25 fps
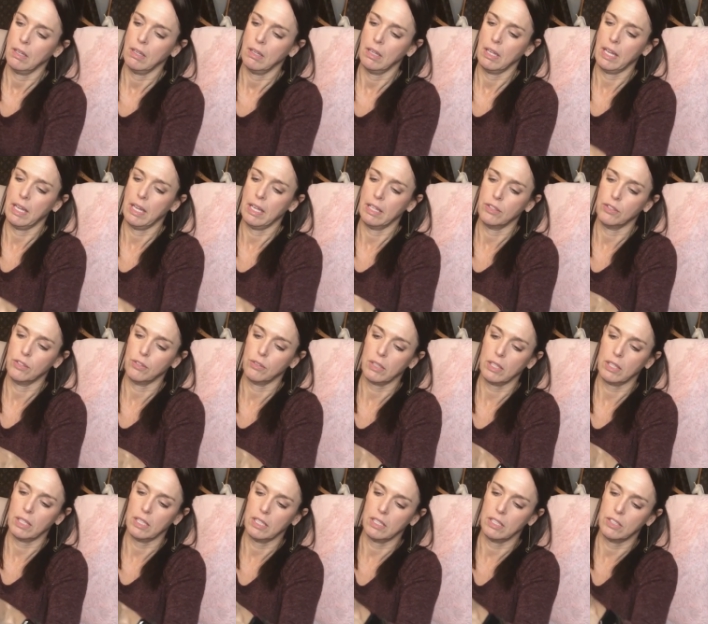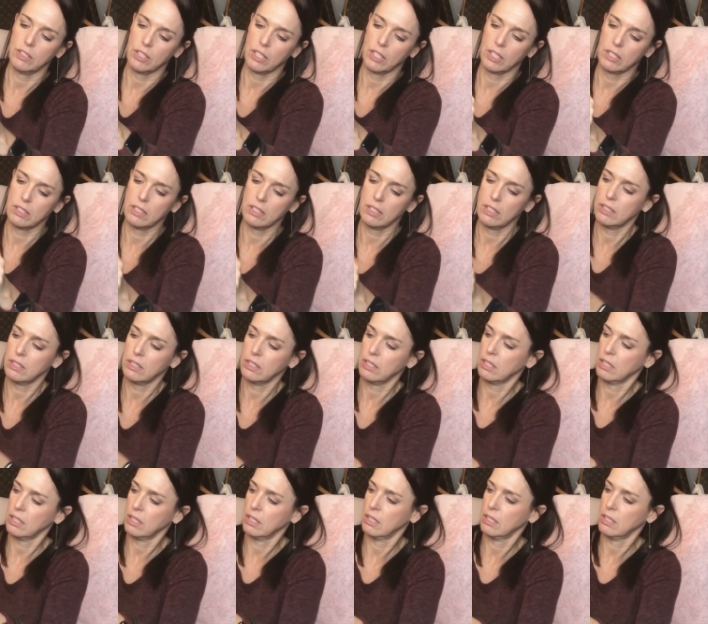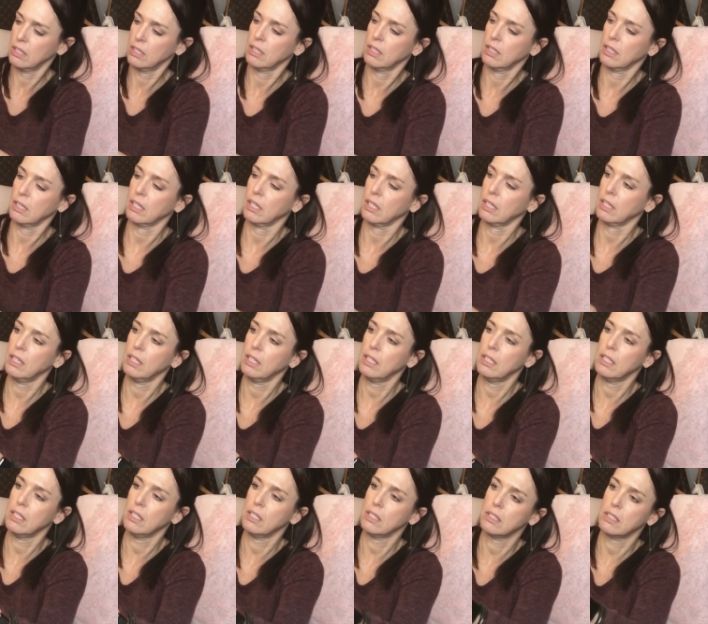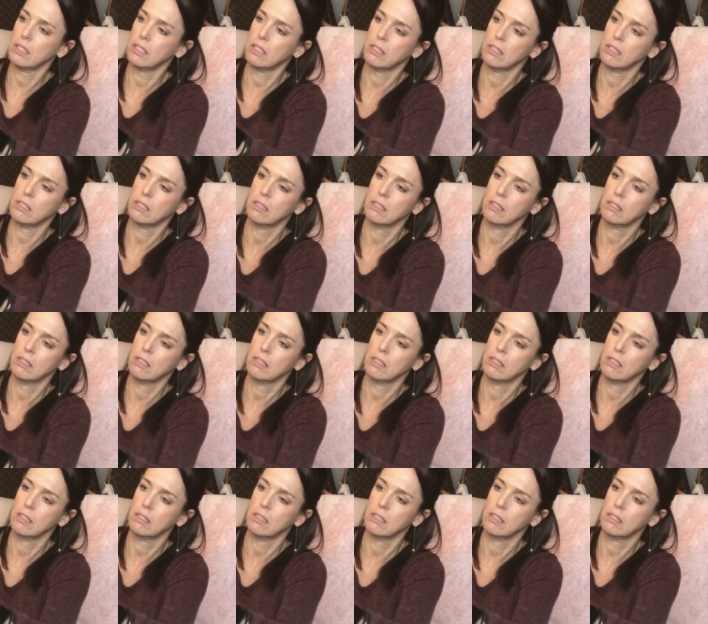and you can adjust it like this